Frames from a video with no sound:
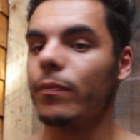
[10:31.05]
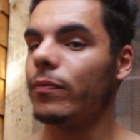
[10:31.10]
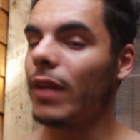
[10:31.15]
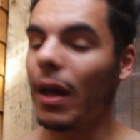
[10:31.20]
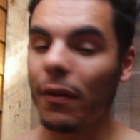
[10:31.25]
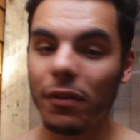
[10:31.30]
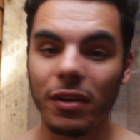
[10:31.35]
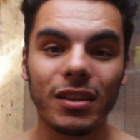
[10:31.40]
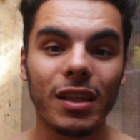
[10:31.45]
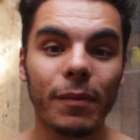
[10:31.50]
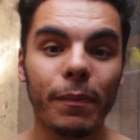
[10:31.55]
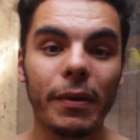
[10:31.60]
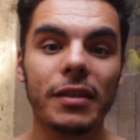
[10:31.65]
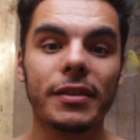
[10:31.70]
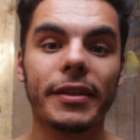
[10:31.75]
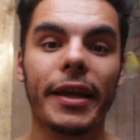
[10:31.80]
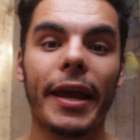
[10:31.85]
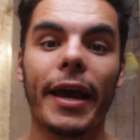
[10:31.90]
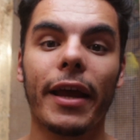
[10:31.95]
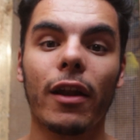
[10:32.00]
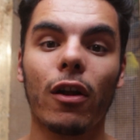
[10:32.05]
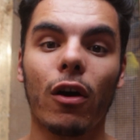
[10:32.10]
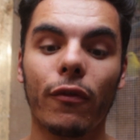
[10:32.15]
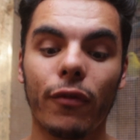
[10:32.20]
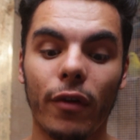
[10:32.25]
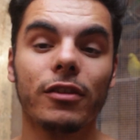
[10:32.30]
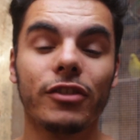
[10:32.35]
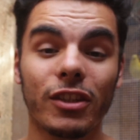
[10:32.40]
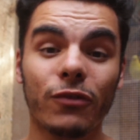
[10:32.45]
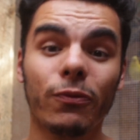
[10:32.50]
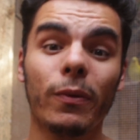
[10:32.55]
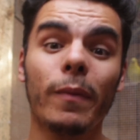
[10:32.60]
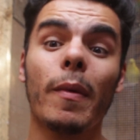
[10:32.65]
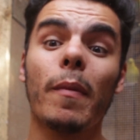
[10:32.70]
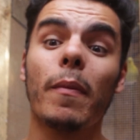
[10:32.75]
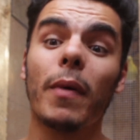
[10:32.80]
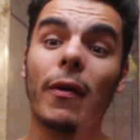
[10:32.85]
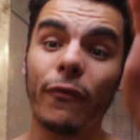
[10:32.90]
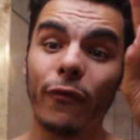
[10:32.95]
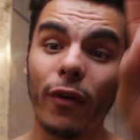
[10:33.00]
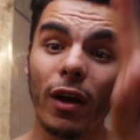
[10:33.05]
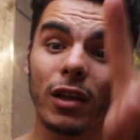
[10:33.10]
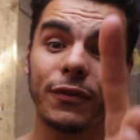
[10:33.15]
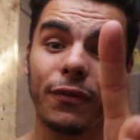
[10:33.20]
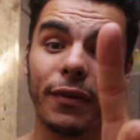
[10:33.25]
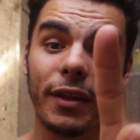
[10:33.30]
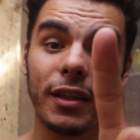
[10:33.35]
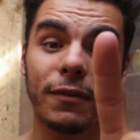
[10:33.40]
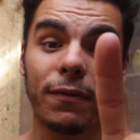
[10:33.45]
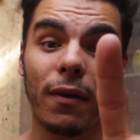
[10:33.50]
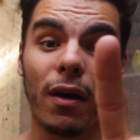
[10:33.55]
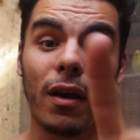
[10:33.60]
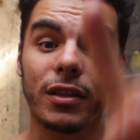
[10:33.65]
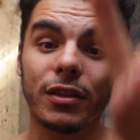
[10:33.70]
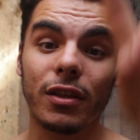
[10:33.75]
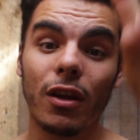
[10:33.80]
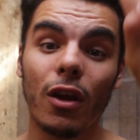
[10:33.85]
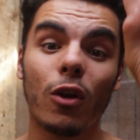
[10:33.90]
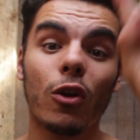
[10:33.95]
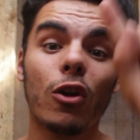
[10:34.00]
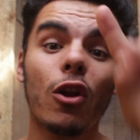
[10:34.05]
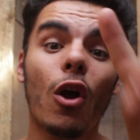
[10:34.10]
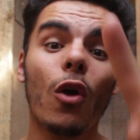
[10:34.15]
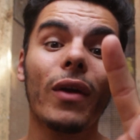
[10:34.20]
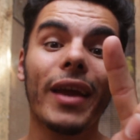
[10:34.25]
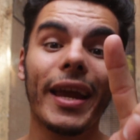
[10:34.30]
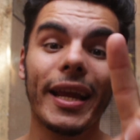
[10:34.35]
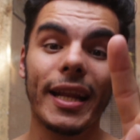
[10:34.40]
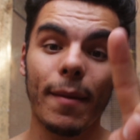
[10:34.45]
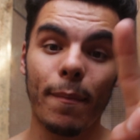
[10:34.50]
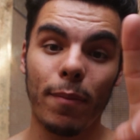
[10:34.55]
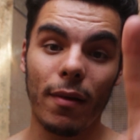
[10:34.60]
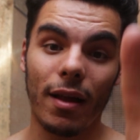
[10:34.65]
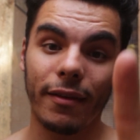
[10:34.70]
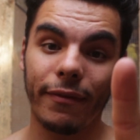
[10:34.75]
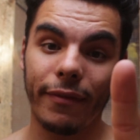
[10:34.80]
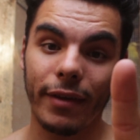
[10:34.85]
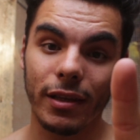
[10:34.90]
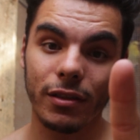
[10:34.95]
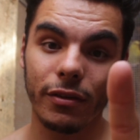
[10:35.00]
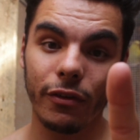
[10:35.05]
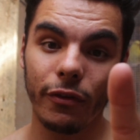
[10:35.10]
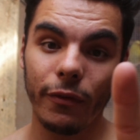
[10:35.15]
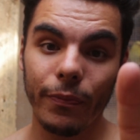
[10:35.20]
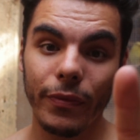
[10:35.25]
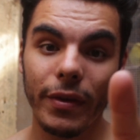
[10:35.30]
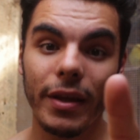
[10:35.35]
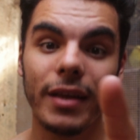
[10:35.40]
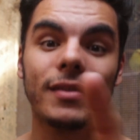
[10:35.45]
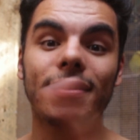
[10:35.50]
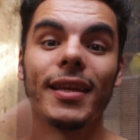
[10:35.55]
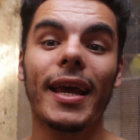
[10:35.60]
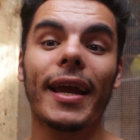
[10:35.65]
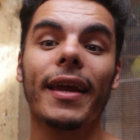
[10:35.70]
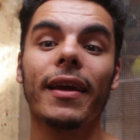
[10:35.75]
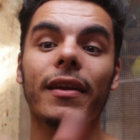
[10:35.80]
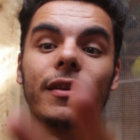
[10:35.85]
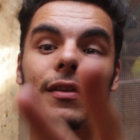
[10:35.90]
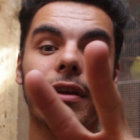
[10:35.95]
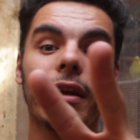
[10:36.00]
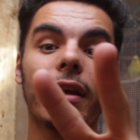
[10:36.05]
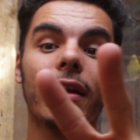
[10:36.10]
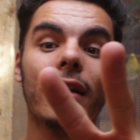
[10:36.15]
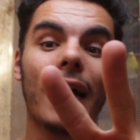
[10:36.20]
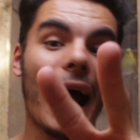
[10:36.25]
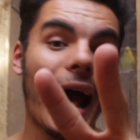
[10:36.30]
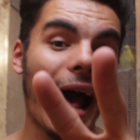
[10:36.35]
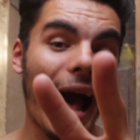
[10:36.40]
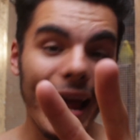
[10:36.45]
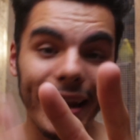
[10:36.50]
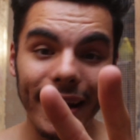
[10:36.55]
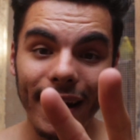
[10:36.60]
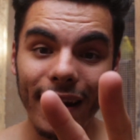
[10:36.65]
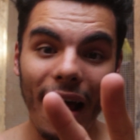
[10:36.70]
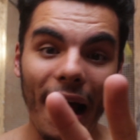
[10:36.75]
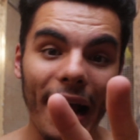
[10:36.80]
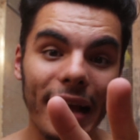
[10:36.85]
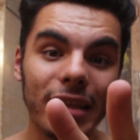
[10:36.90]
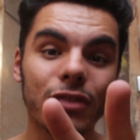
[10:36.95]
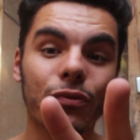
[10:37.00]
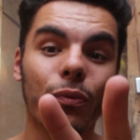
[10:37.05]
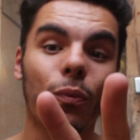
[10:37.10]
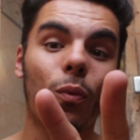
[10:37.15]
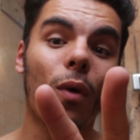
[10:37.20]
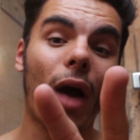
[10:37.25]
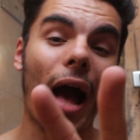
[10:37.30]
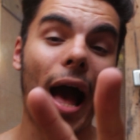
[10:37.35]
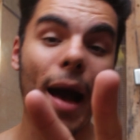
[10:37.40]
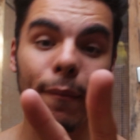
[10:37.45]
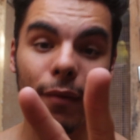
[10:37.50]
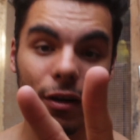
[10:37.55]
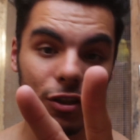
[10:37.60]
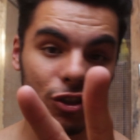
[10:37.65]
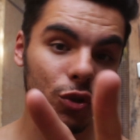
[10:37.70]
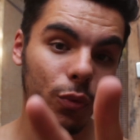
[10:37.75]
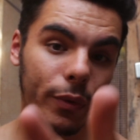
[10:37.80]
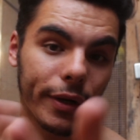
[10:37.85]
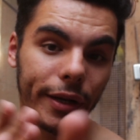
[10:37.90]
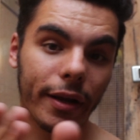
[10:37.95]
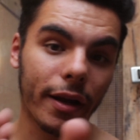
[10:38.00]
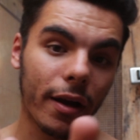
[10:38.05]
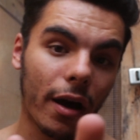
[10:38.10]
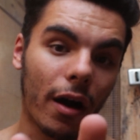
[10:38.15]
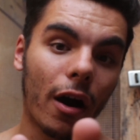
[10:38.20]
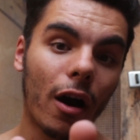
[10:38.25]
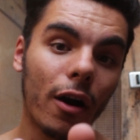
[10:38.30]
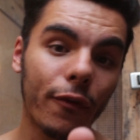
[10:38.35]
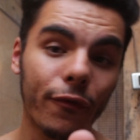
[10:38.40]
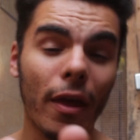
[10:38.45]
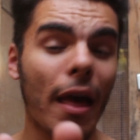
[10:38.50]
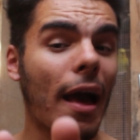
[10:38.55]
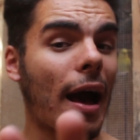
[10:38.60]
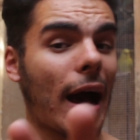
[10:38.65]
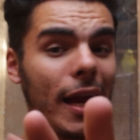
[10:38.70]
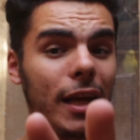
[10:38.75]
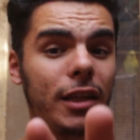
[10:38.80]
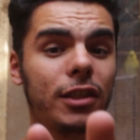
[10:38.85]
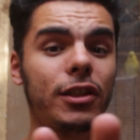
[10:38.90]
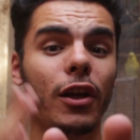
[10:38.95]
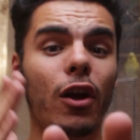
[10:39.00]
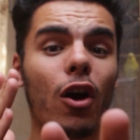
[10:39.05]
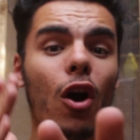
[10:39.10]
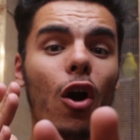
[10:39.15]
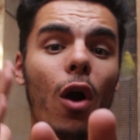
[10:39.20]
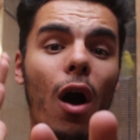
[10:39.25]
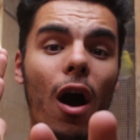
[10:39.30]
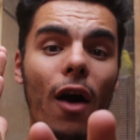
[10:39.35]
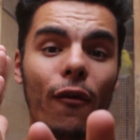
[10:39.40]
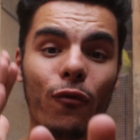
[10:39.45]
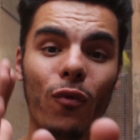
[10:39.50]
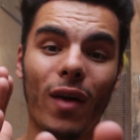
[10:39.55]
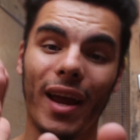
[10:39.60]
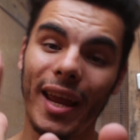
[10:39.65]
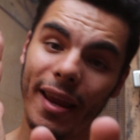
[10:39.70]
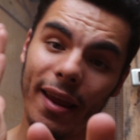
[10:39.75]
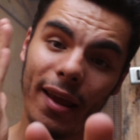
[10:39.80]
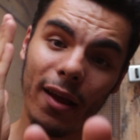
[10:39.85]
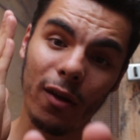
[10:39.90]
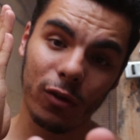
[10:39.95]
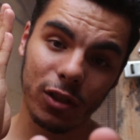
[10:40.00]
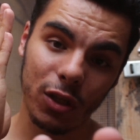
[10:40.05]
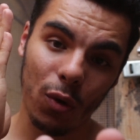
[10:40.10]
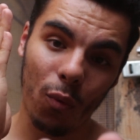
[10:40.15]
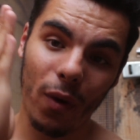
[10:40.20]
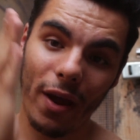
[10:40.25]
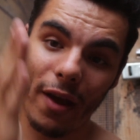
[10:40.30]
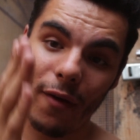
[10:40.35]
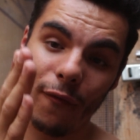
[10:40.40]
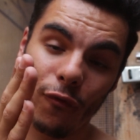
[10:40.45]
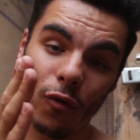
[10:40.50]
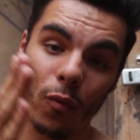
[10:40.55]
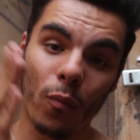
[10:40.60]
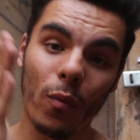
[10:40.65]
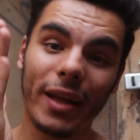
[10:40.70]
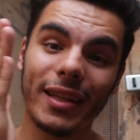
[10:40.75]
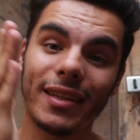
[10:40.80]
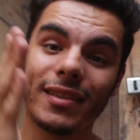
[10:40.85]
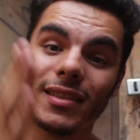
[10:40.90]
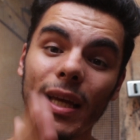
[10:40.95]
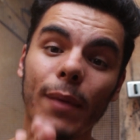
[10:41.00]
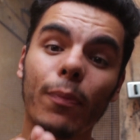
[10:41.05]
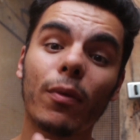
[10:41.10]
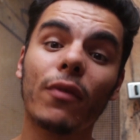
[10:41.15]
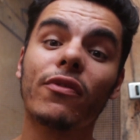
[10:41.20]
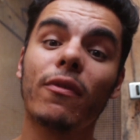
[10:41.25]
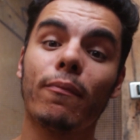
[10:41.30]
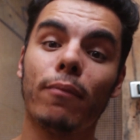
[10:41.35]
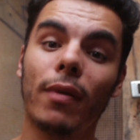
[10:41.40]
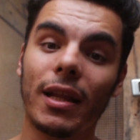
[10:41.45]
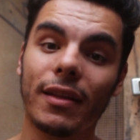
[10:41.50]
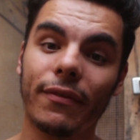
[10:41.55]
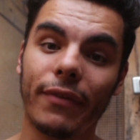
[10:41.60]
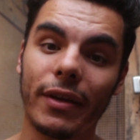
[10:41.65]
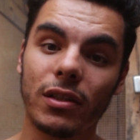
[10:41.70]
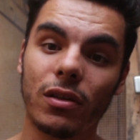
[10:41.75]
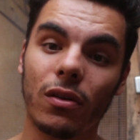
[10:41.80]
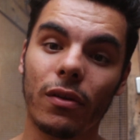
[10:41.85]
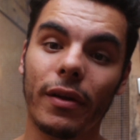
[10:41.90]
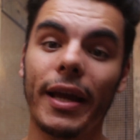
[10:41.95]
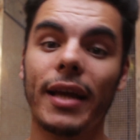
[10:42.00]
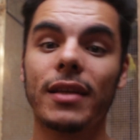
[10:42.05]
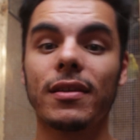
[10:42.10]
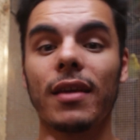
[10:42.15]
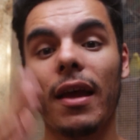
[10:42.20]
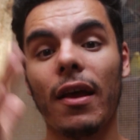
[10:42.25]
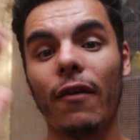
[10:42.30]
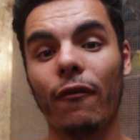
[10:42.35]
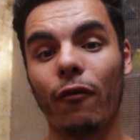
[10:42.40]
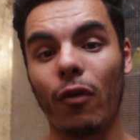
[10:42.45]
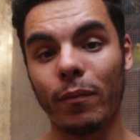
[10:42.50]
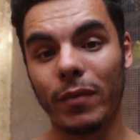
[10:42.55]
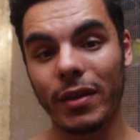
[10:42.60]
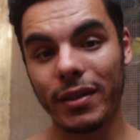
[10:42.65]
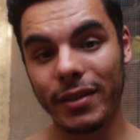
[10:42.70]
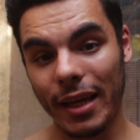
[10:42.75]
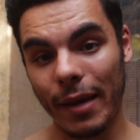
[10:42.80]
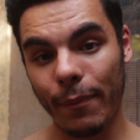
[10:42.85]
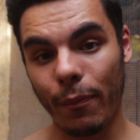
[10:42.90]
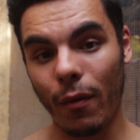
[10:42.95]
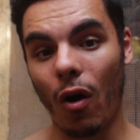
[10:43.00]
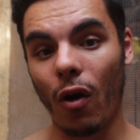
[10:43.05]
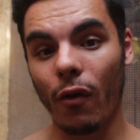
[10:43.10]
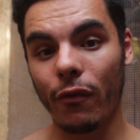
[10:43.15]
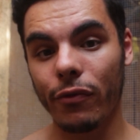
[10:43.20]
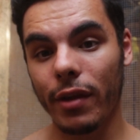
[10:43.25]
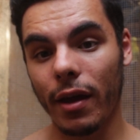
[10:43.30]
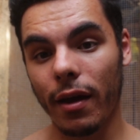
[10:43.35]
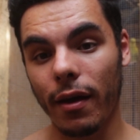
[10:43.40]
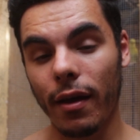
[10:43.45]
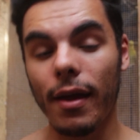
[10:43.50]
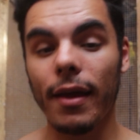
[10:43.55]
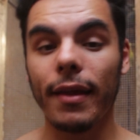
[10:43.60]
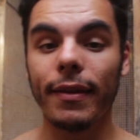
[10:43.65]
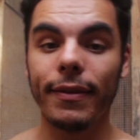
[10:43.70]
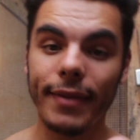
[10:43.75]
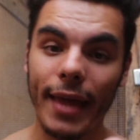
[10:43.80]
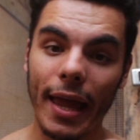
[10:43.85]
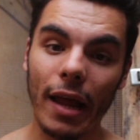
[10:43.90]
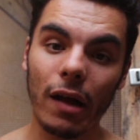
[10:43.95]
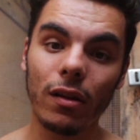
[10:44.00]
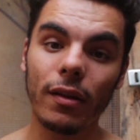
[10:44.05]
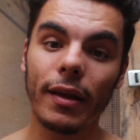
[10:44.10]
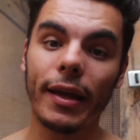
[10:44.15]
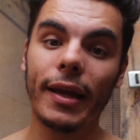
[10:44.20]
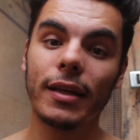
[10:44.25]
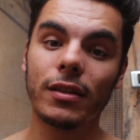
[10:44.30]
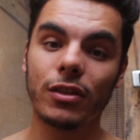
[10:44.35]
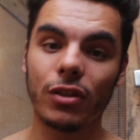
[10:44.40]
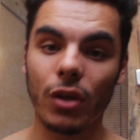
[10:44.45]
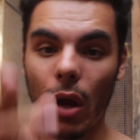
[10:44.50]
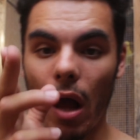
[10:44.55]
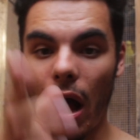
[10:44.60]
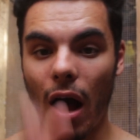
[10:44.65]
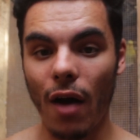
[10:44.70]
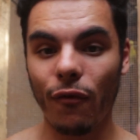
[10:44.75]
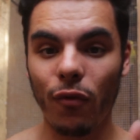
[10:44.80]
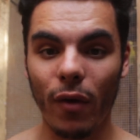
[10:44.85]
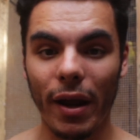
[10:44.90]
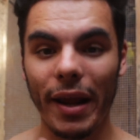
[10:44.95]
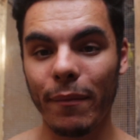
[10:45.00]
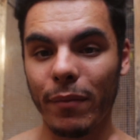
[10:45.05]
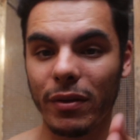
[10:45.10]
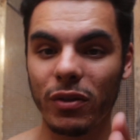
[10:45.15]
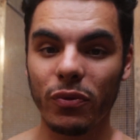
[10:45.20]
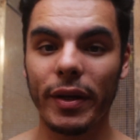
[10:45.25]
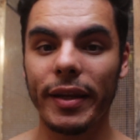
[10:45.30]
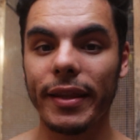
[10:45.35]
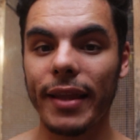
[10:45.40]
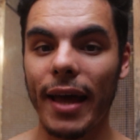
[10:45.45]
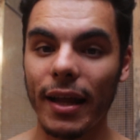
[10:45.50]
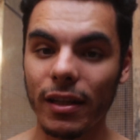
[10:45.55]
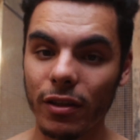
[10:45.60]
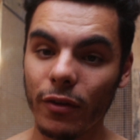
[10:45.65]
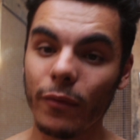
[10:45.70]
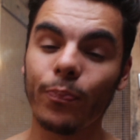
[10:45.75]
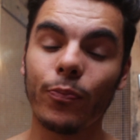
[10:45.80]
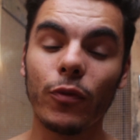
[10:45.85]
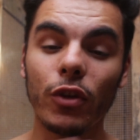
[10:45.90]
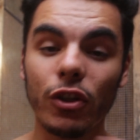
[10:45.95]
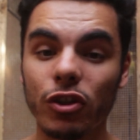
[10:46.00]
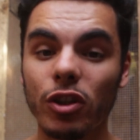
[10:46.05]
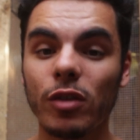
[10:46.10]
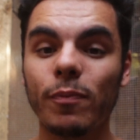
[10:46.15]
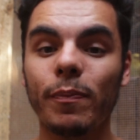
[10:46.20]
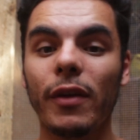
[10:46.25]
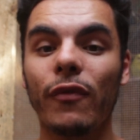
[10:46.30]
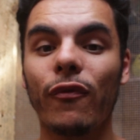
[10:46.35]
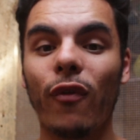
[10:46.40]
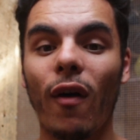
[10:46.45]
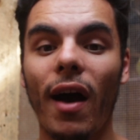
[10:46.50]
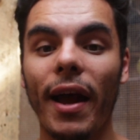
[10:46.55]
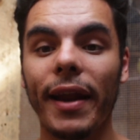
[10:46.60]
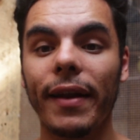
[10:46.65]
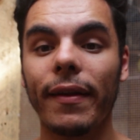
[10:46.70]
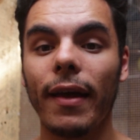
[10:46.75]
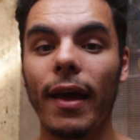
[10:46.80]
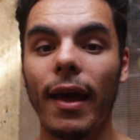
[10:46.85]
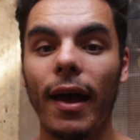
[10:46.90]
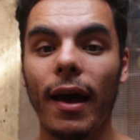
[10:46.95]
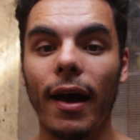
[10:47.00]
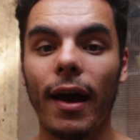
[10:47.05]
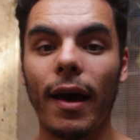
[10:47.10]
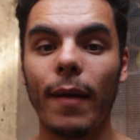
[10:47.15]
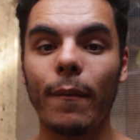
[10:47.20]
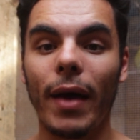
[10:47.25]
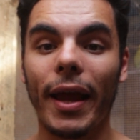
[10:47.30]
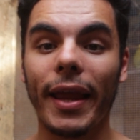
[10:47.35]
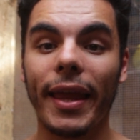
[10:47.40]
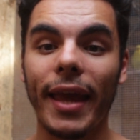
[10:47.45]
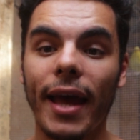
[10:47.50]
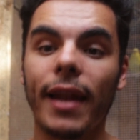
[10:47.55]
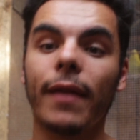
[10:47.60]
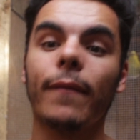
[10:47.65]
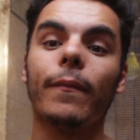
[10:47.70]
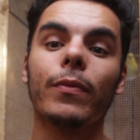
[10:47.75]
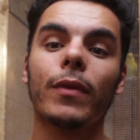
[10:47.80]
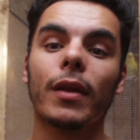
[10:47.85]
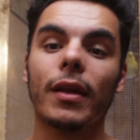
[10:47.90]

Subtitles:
nothing to be scared of. Just remember, first things first, locate the blood vessel. Second, analyze how much you want to cut off. I usually go halfway, so from where the tip of the blood vessel is, from the tip of the nail is, so halfway in between that, you should be fine. Again,